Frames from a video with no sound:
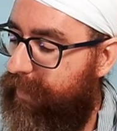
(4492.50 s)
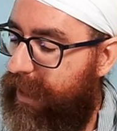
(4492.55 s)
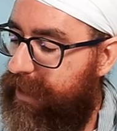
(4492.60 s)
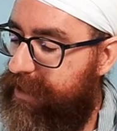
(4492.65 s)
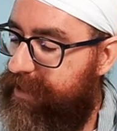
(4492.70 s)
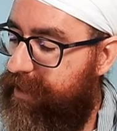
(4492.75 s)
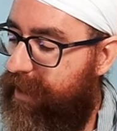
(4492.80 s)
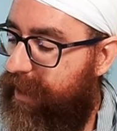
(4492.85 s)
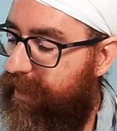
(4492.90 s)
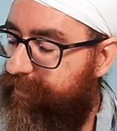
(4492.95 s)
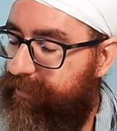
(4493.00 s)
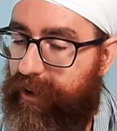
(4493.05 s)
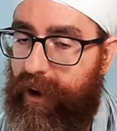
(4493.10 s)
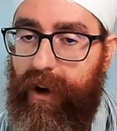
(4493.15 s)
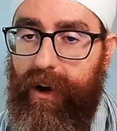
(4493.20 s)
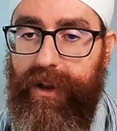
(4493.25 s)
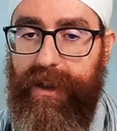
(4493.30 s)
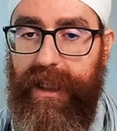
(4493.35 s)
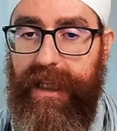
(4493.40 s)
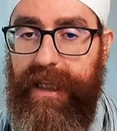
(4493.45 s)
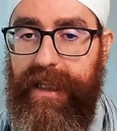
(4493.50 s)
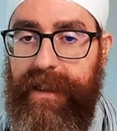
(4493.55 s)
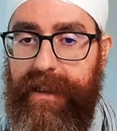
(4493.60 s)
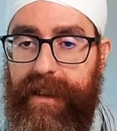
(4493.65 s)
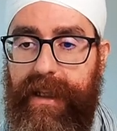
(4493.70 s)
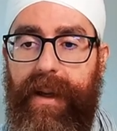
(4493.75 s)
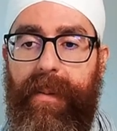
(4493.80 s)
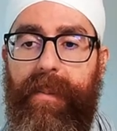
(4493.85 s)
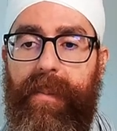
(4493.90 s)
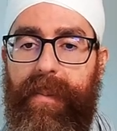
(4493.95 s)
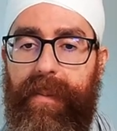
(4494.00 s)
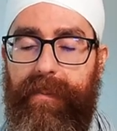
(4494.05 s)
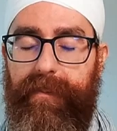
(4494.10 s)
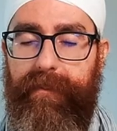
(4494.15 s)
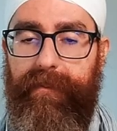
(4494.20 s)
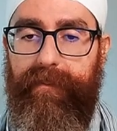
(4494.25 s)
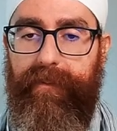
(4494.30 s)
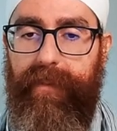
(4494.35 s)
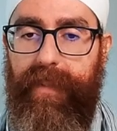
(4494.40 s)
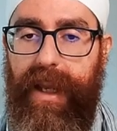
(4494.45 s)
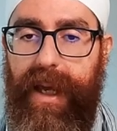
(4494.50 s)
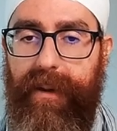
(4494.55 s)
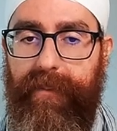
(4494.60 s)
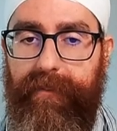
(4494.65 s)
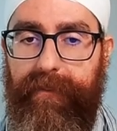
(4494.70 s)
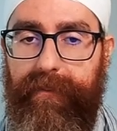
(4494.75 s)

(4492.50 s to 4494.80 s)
serve God in them. Yeah.